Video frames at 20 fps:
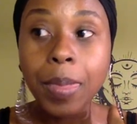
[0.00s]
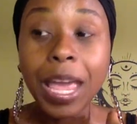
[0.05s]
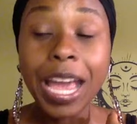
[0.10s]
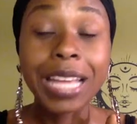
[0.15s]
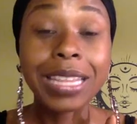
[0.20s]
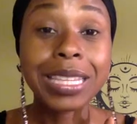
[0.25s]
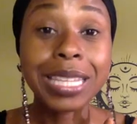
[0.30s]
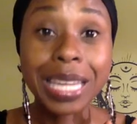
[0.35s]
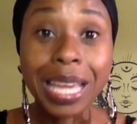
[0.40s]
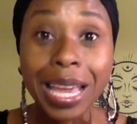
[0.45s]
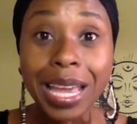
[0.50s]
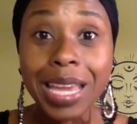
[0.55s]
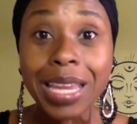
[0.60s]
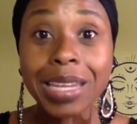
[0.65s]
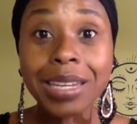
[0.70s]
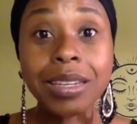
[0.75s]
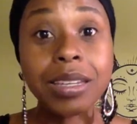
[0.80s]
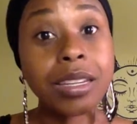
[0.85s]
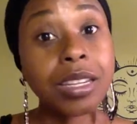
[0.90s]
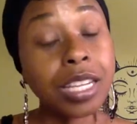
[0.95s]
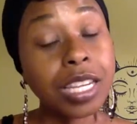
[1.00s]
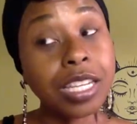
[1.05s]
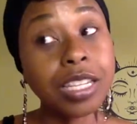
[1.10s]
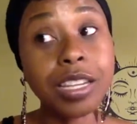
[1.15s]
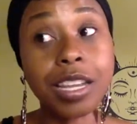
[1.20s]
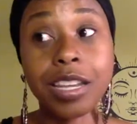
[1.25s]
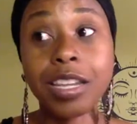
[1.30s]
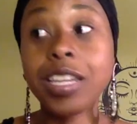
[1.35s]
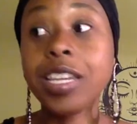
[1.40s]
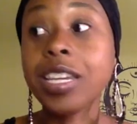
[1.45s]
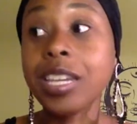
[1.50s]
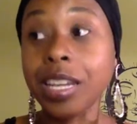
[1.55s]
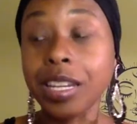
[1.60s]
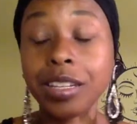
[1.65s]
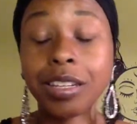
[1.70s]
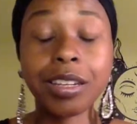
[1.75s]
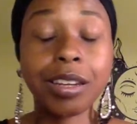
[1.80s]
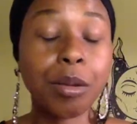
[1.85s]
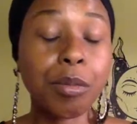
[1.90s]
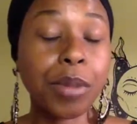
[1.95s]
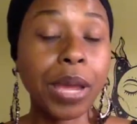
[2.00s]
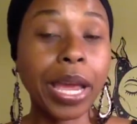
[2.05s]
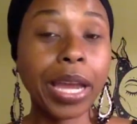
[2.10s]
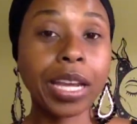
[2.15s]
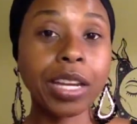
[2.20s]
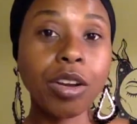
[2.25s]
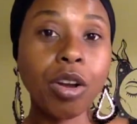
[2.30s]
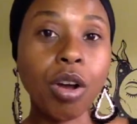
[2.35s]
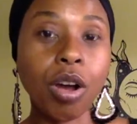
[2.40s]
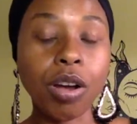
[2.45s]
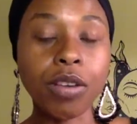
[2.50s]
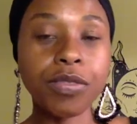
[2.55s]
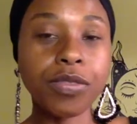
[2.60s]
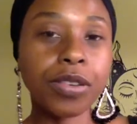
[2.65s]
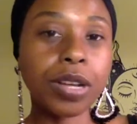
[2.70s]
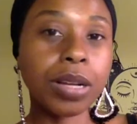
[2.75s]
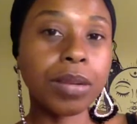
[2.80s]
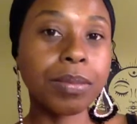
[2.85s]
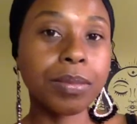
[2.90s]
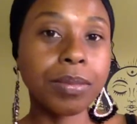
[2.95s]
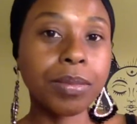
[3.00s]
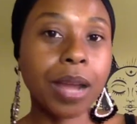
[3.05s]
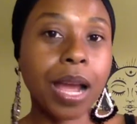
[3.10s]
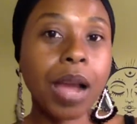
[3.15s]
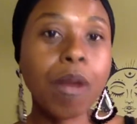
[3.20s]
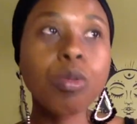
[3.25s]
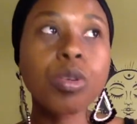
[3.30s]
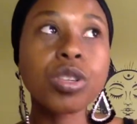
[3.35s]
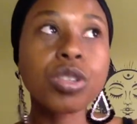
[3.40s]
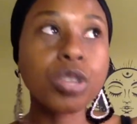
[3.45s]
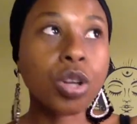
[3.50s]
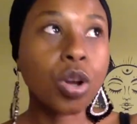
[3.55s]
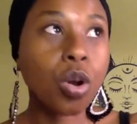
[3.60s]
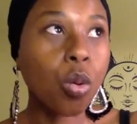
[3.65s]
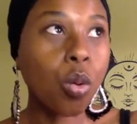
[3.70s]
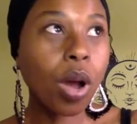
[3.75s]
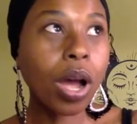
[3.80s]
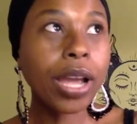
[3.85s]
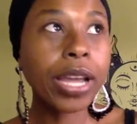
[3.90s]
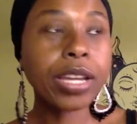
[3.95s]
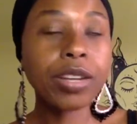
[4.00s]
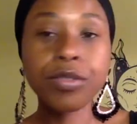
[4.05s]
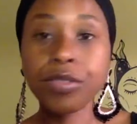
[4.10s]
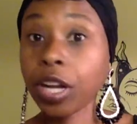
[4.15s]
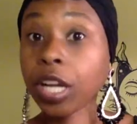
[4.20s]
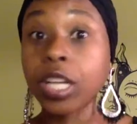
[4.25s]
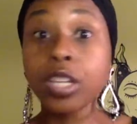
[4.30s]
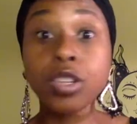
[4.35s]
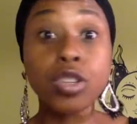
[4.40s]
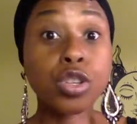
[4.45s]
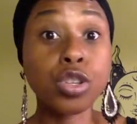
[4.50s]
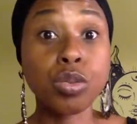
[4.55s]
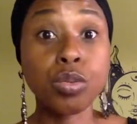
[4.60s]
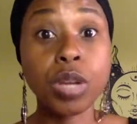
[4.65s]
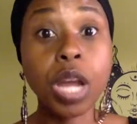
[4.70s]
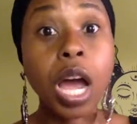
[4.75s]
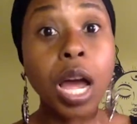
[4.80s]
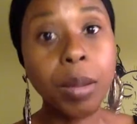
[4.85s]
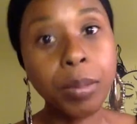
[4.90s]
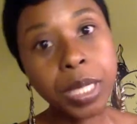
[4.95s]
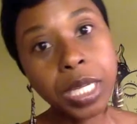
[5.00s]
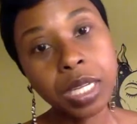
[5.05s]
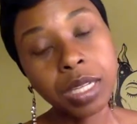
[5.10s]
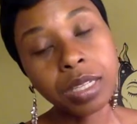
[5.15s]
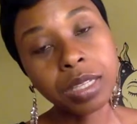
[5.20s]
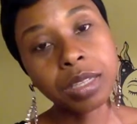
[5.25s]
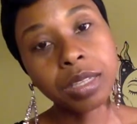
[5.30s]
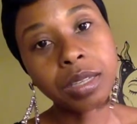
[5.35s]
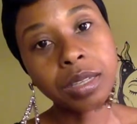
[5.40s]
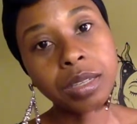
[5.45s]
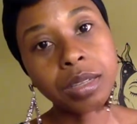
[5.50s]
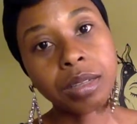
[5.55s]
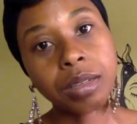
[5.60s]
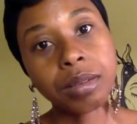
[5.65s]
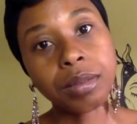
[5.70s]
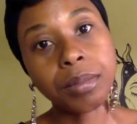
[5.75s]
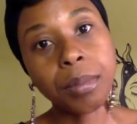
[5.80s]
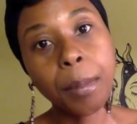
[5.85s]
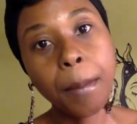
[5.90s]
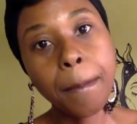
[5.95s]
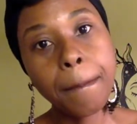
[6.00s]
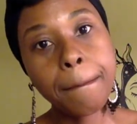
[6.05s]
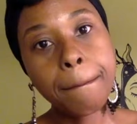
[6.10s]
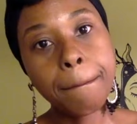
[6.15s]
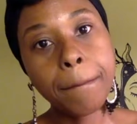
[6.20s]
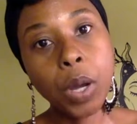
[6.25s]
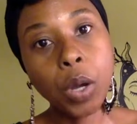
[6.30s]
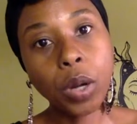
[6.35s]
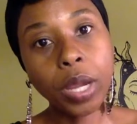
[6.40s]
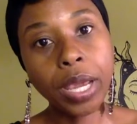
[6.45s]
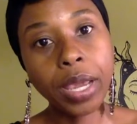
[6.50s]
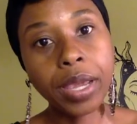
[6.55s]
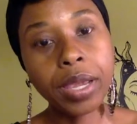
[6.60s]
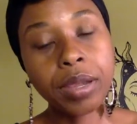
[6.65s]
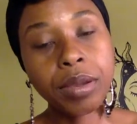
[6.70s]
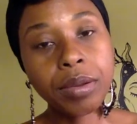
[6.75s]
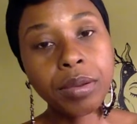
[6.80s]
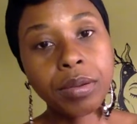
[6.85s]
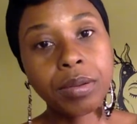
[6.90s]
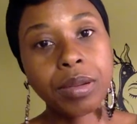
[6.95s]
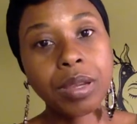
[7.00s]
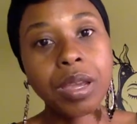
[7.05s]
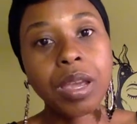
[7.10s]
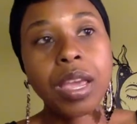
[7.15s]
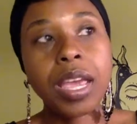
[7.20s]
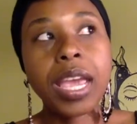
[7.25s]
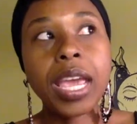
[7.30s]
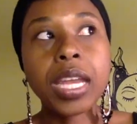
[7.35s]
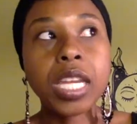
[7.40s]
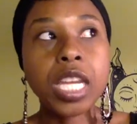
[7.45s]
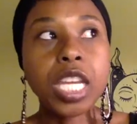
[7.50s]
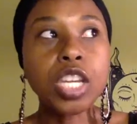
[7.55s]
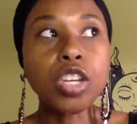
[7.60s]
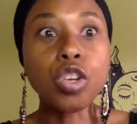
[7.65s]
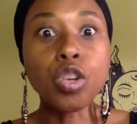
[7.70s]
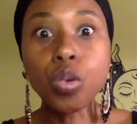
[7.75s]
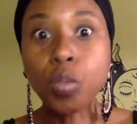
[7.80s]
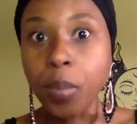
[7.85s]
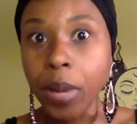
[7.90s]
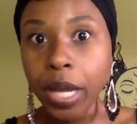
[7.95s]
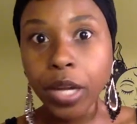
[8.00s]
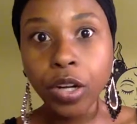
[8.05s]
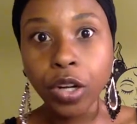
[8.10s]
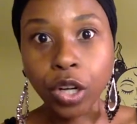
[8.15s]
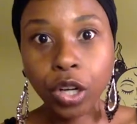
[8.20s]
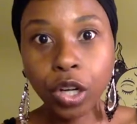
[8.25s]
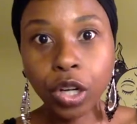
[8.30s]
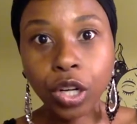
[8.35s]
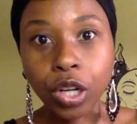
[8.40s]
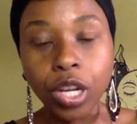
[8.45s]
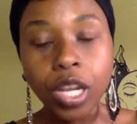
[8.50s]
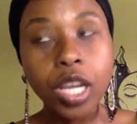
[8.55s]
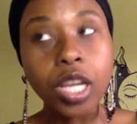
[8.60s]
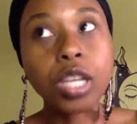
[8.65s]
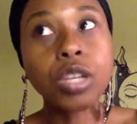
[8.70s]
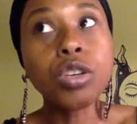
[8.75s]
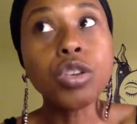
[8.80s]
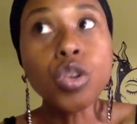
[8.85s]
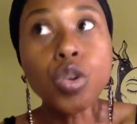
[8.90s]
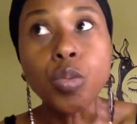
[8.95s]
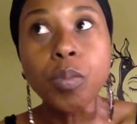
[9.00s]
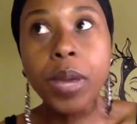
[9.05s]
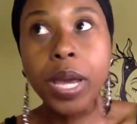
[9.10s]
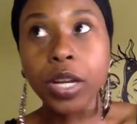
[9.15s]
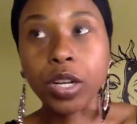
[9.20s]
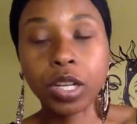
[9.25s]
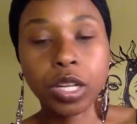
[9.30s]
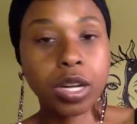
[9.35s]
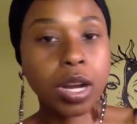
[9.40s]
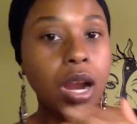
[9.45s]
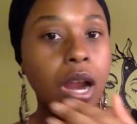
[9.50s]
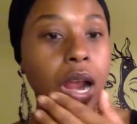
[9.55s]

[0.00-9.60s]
at the end, he, he ended up backing off. I was the quiet fucking tsunami. Okay? And he knew better. He knew better.